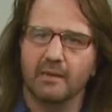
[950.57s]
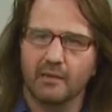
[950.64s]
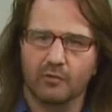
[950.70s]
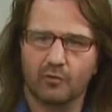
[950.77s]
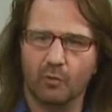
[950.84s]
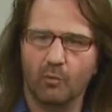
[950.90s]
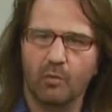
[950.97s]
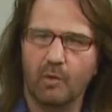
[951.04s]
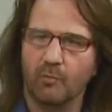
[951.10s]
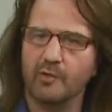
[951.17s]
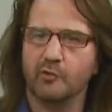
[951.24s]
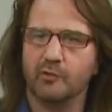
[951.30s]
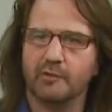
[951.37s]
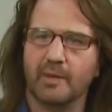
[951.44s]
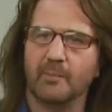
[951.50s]
So what would
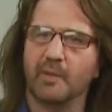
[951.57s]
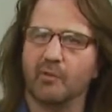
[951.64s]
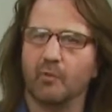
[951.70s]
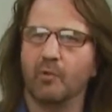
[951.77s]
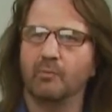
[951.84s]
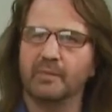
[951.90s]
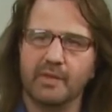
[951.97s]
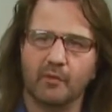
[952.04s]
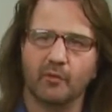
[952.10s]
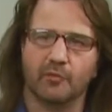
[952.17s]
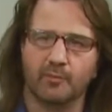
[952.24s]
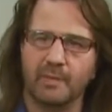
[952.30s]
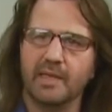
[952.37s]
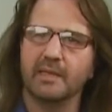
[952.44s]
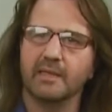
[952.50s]
your typical meals
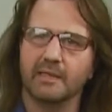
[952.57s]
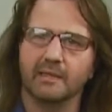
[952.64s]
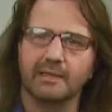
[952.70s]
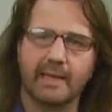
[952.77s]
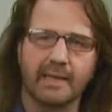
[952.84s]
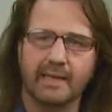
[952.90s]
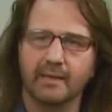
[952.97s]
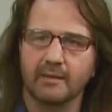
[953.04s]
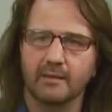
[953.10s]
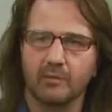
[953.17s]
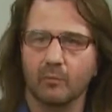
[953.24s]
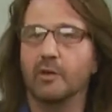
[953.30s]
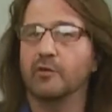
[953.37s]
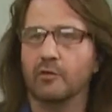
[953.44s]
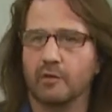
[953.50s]
be in a day
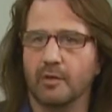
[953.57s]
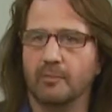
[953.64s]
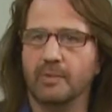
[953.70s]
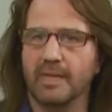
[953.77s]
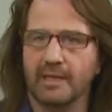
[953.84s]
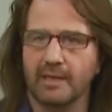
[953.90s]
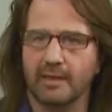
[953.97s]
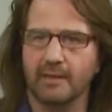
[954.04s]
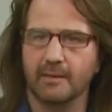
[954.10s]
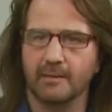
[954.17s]
when you're competing?